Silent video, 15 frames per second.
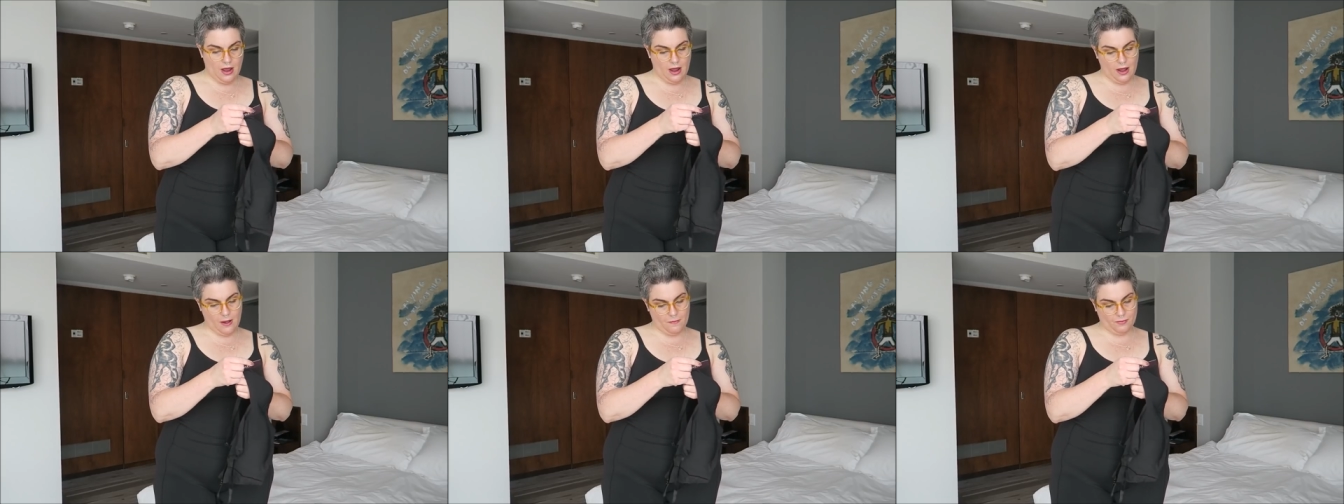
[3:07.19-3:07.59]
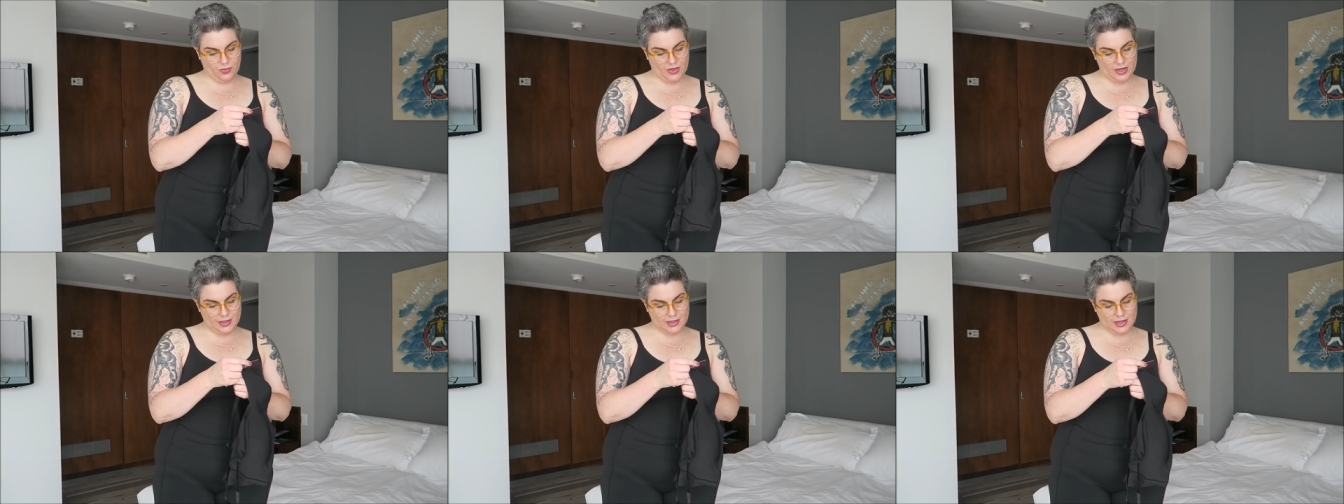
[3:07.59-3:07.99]
Um,
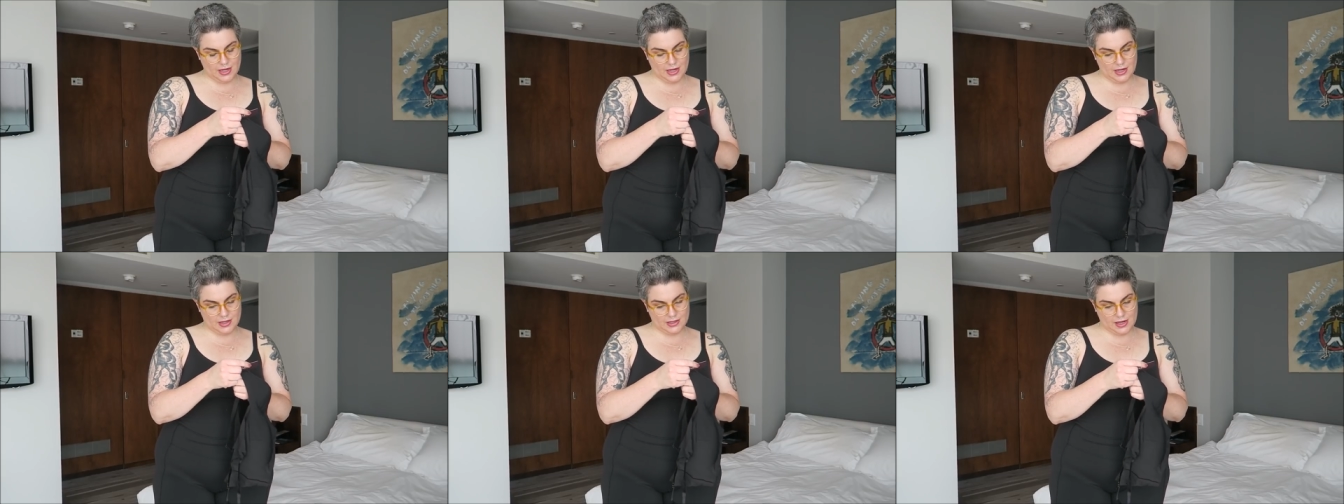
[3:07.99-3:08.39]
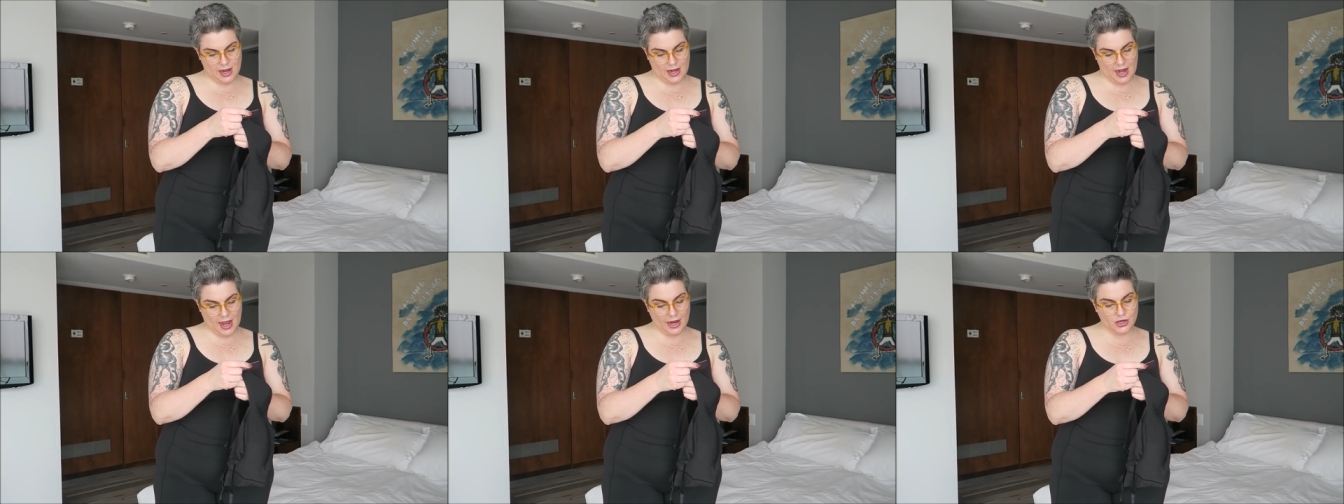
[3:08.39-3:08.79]
this is
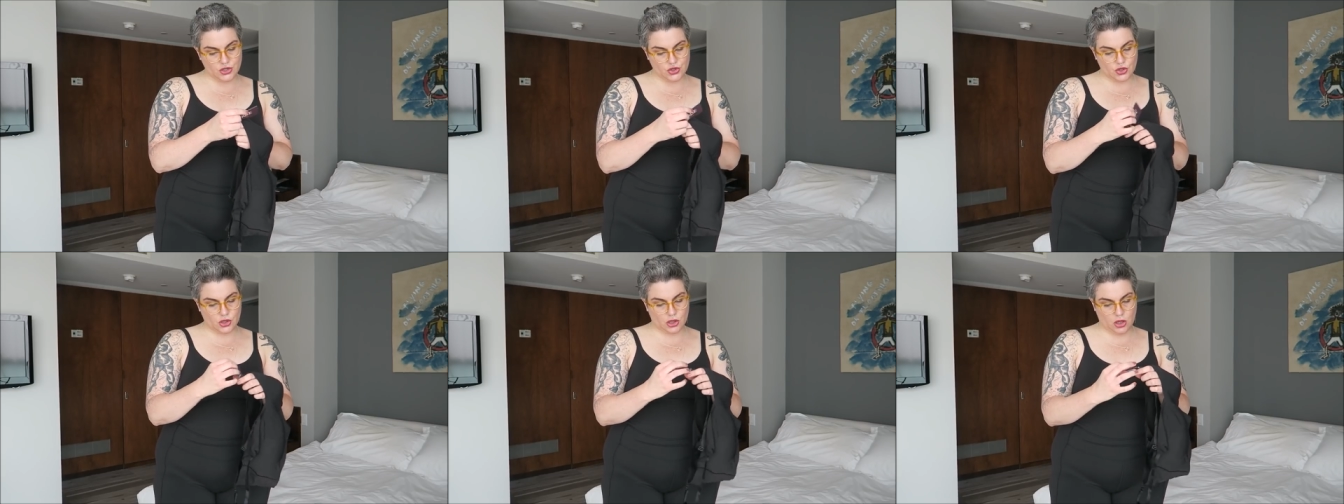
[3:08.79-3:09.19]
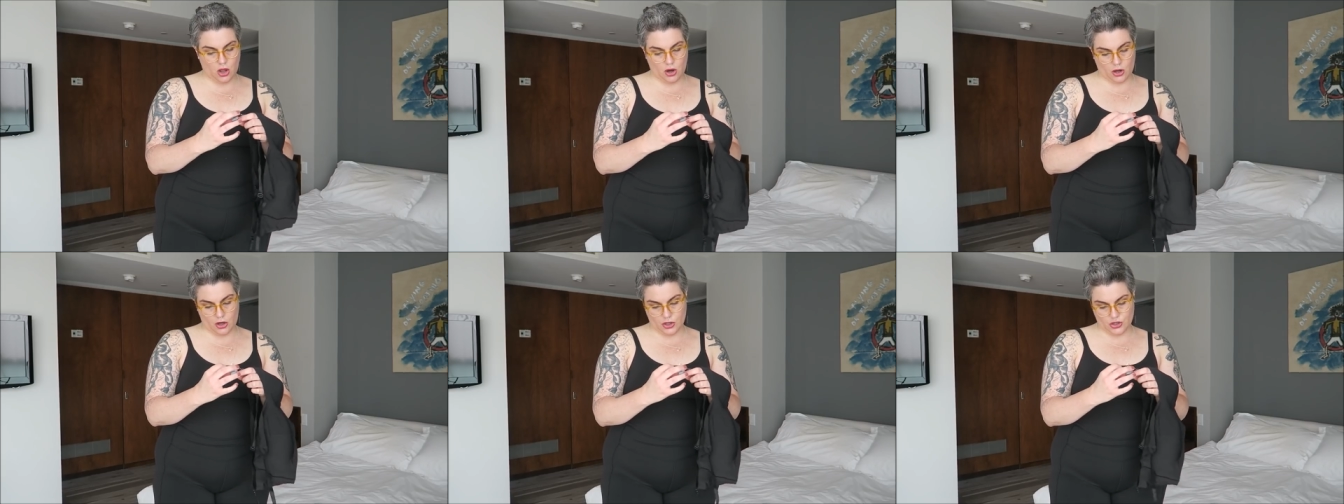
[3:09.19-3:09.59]
an extra
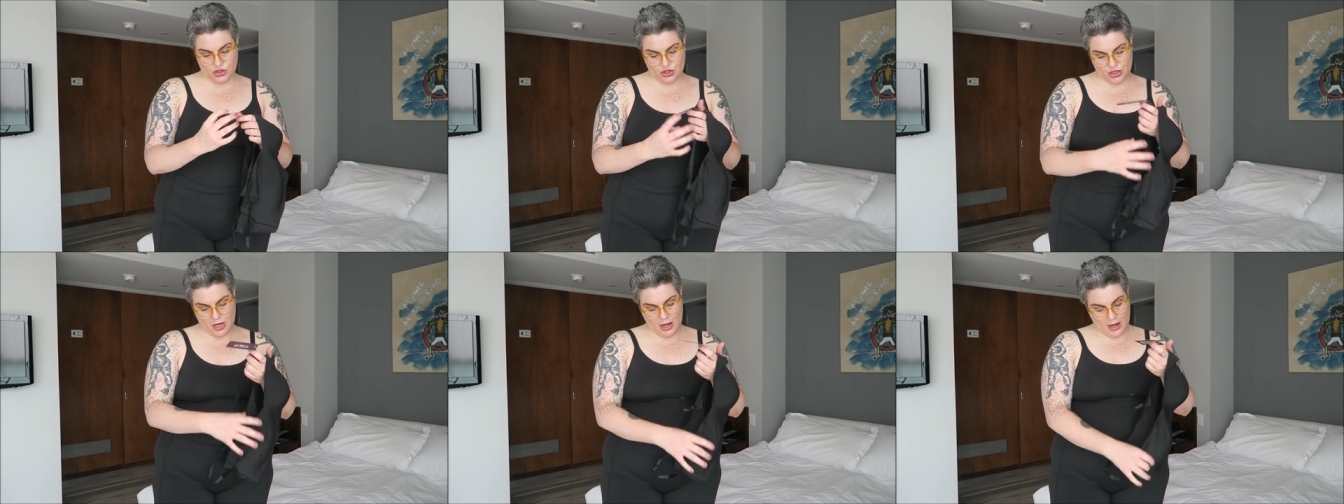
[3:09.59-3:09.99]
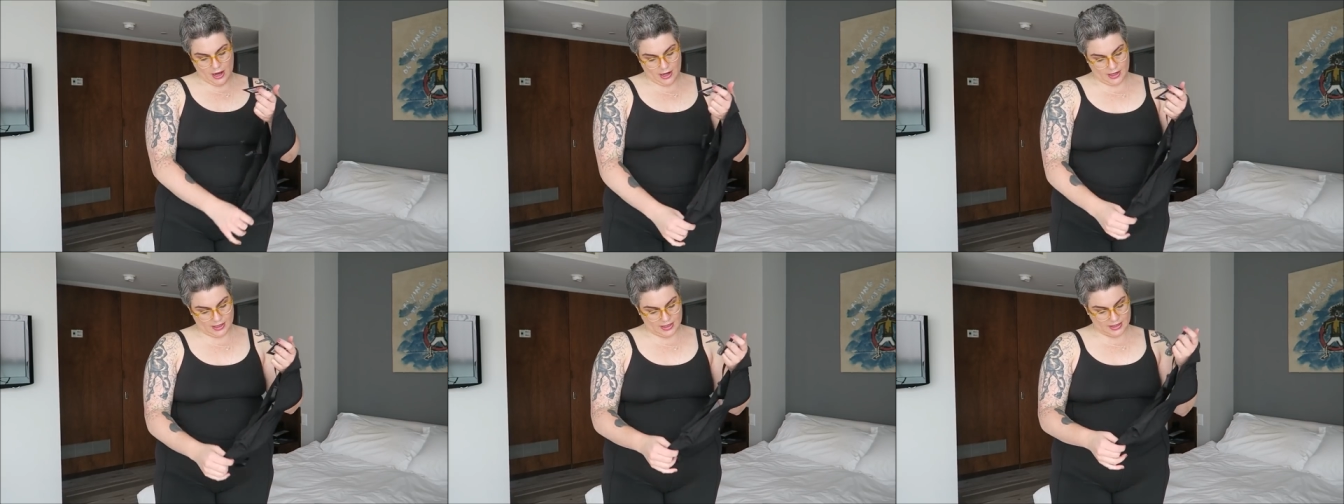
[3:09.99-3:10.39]
large,
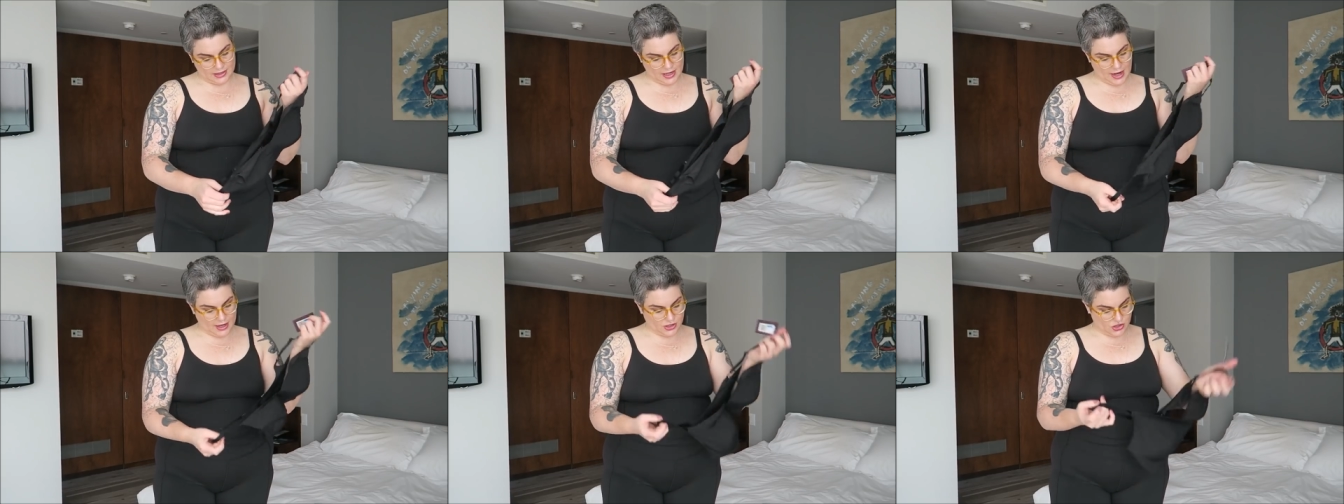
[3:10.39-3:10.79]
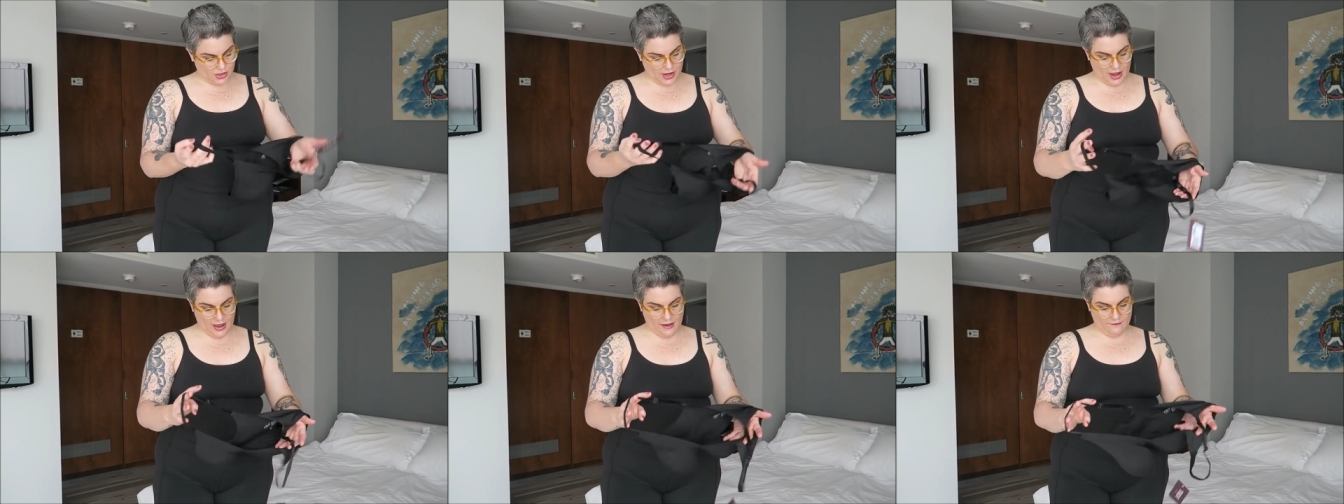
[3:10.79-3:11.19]
and it doesn't
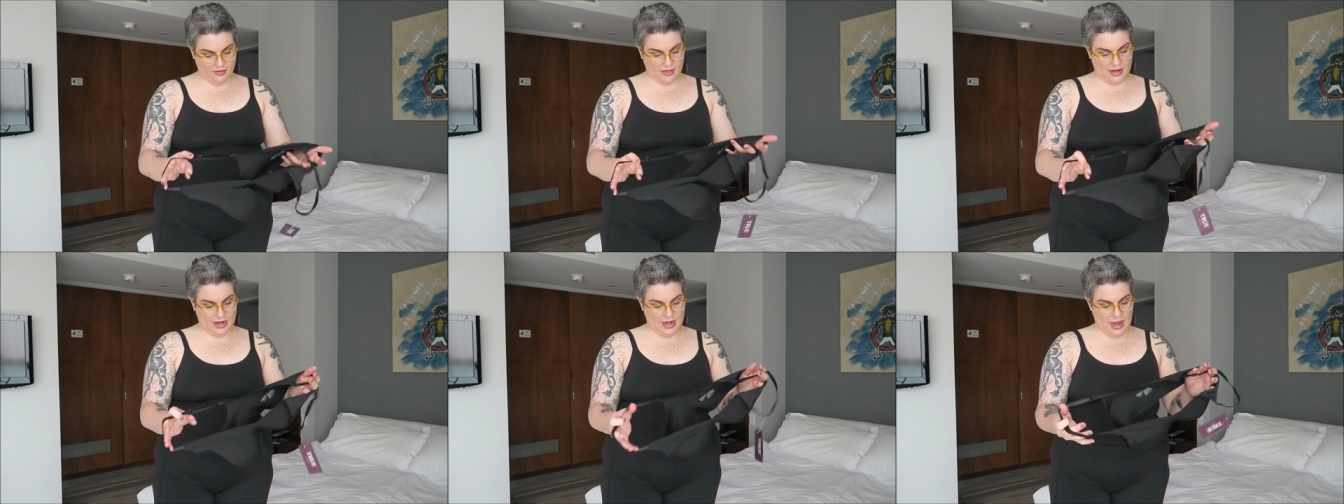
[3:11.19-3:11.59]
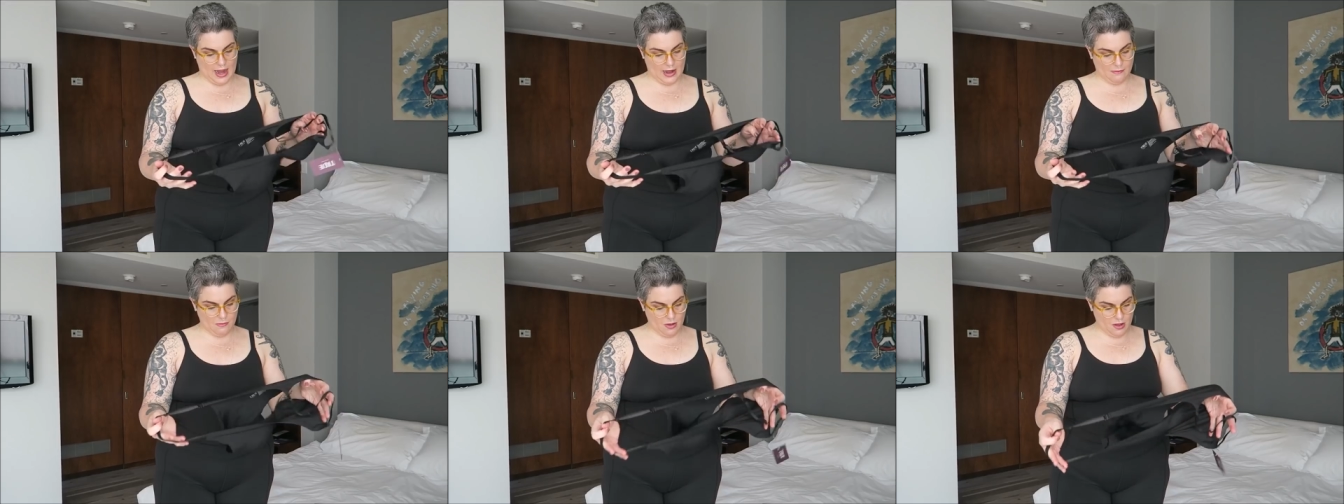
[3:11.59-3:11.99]
actually have the
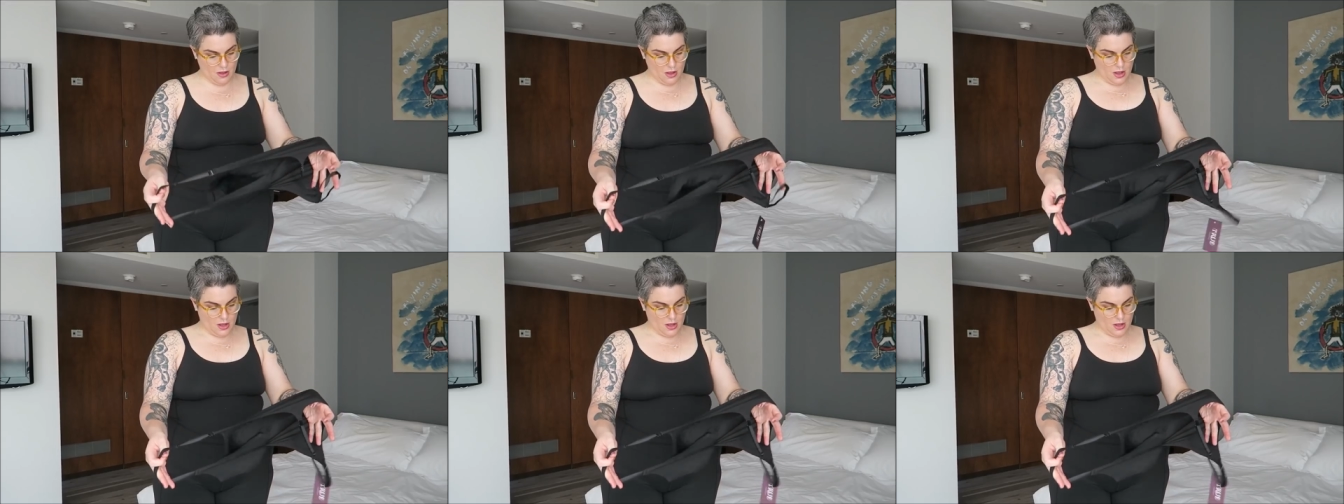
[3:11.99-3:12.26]
name